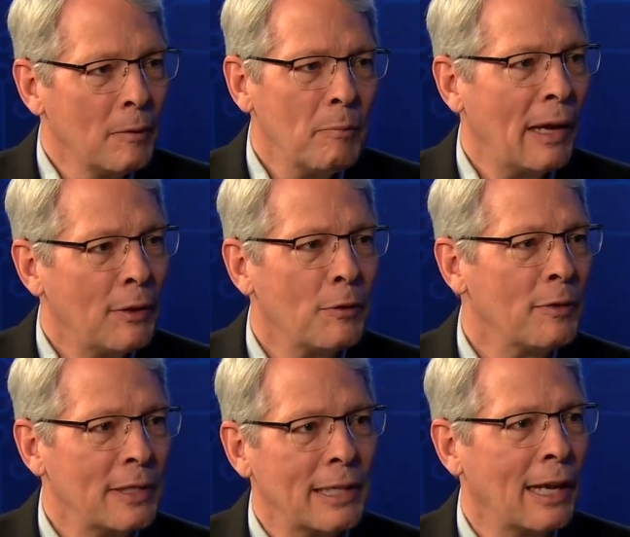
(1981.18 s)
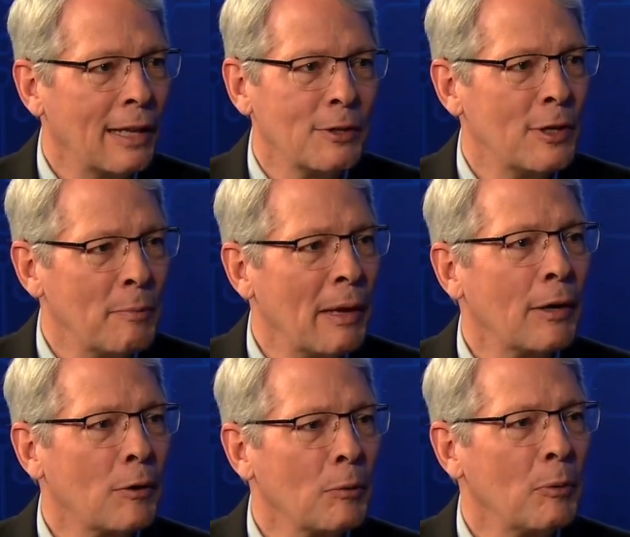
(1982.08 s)
pathophysiology
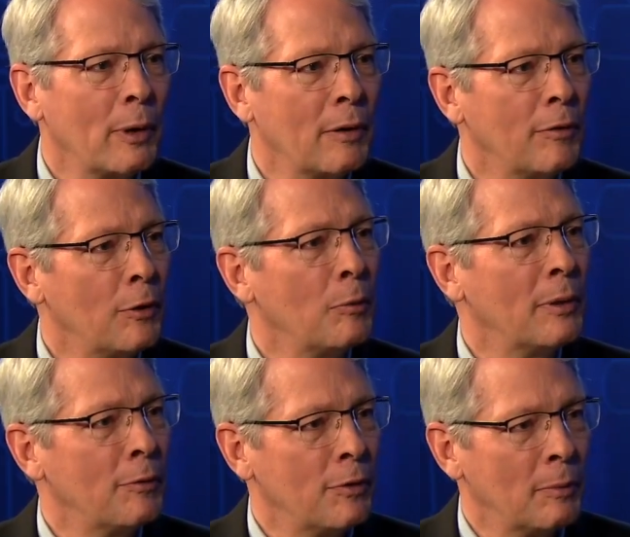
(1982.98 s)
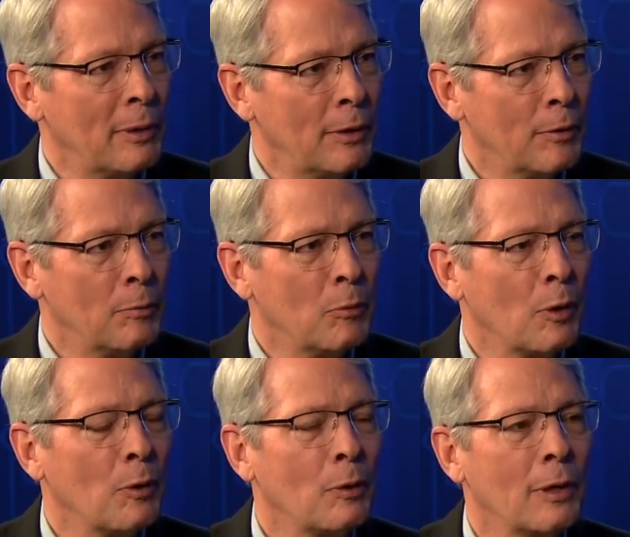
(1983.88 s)
medical point of view, but from a
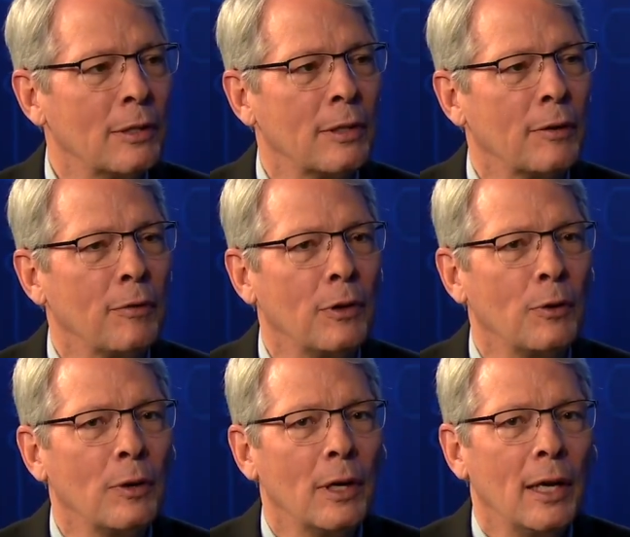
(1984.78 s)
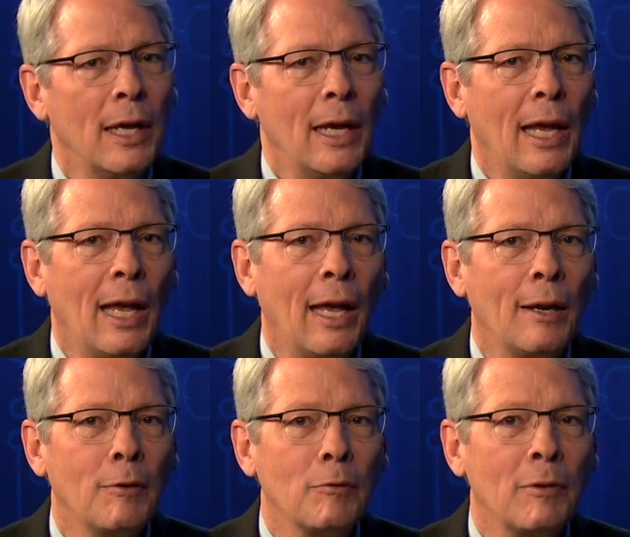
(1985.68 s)
more holistic view?
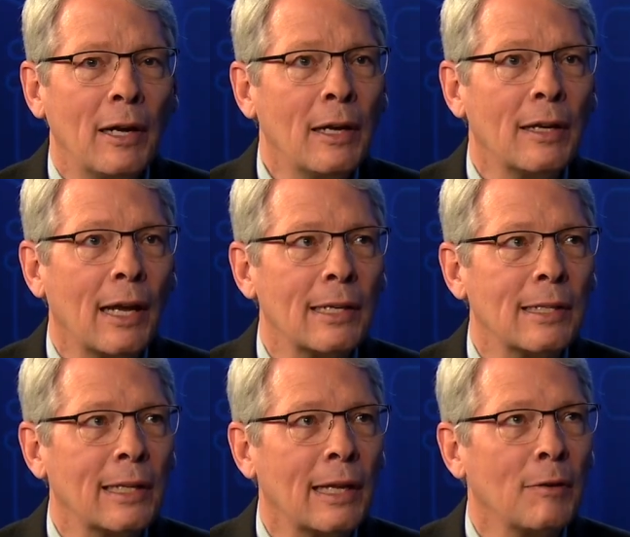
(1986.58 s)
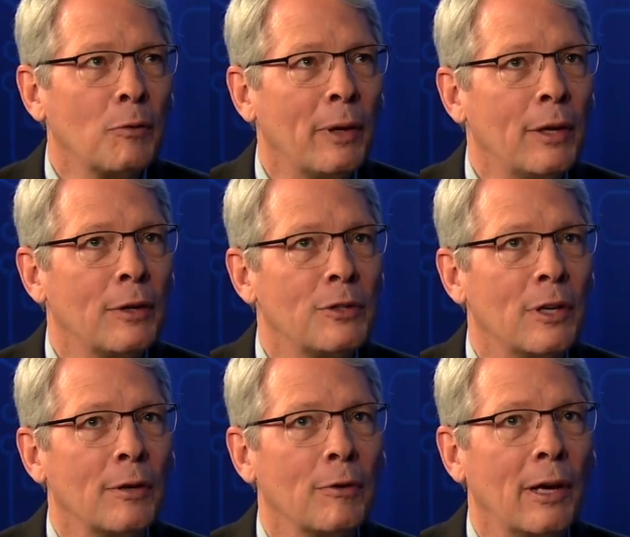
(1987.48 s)
And recognizing that if we could
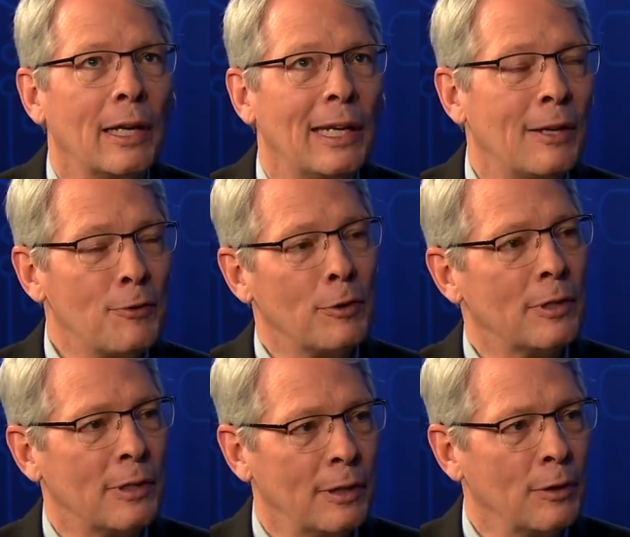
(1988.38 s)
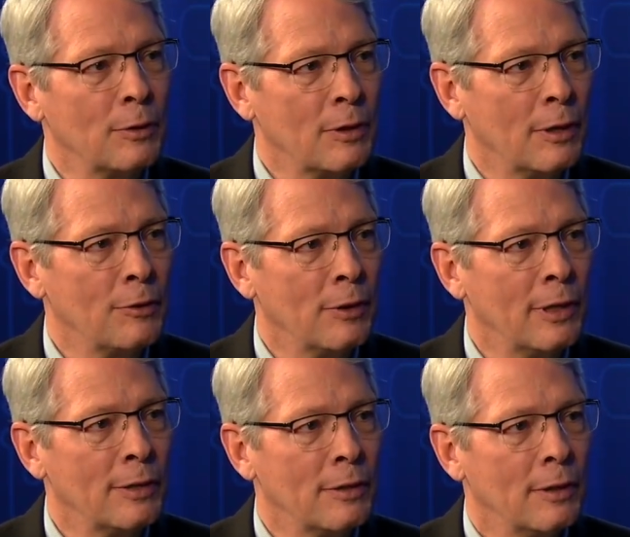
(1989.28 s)
generate interest in those
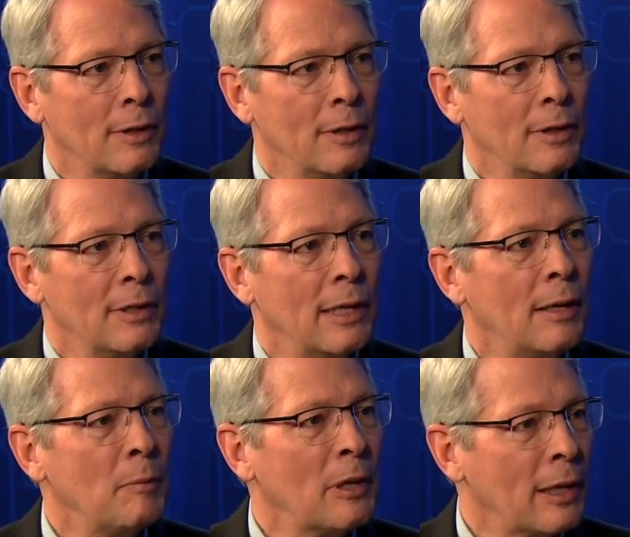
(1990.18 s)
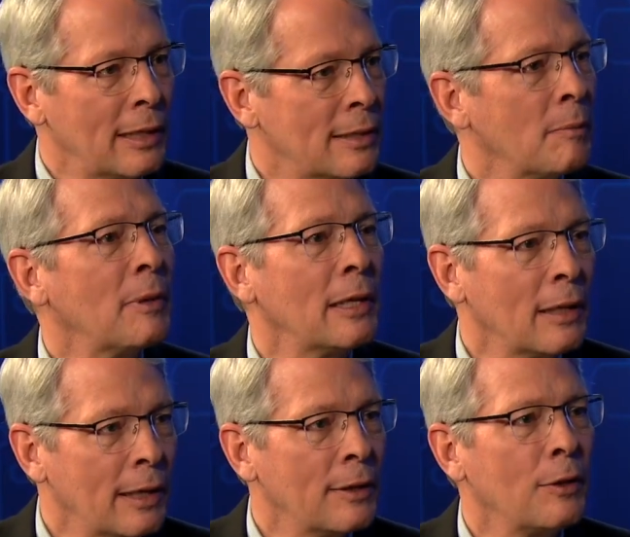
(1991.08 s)
countries to emulate something
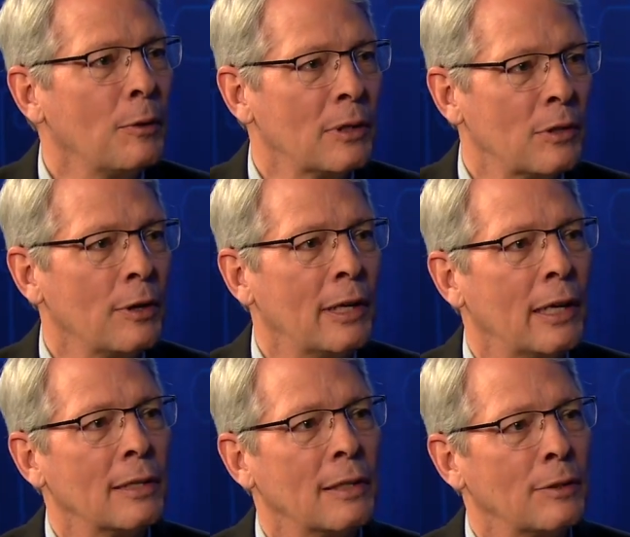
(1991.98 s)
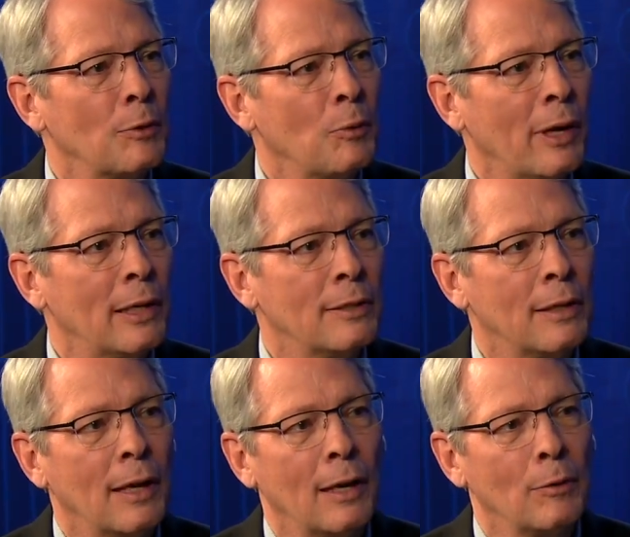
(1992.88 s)
like the USRDS as a way to
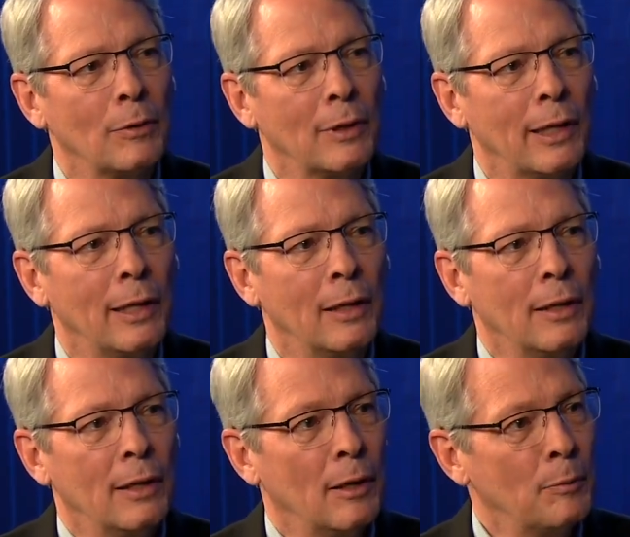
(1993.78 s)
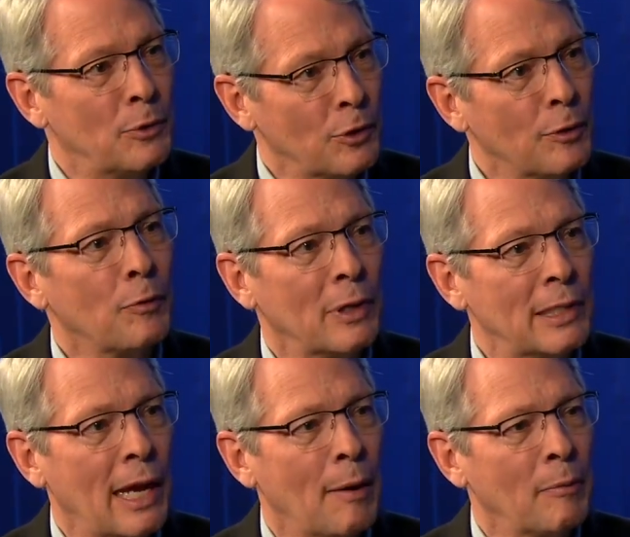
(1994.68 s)
not only observe what's
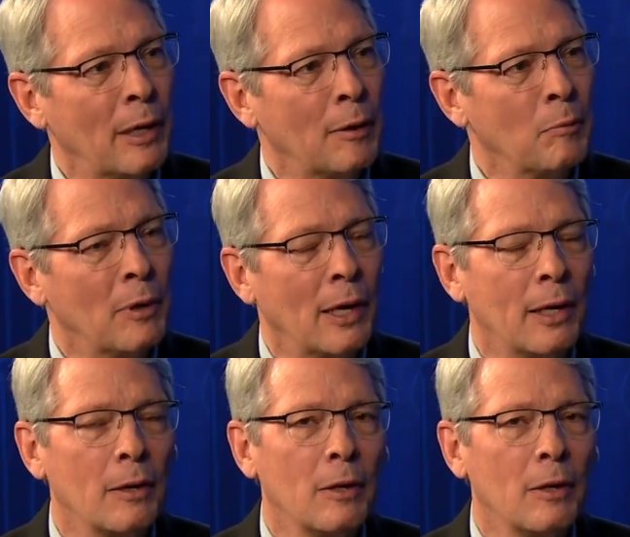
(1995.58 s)
happening, but